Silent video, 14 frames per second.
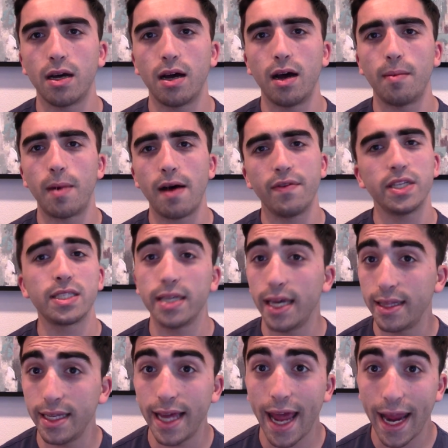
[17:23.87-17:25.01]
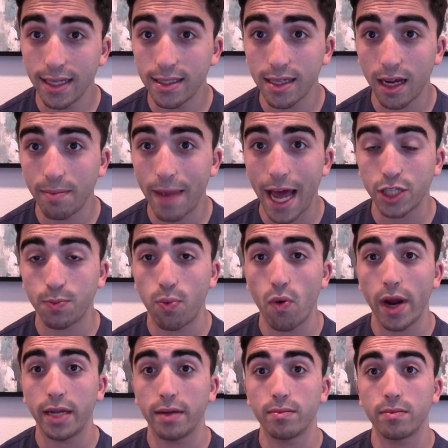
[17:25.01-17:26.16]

Obviously, he had the ace on match point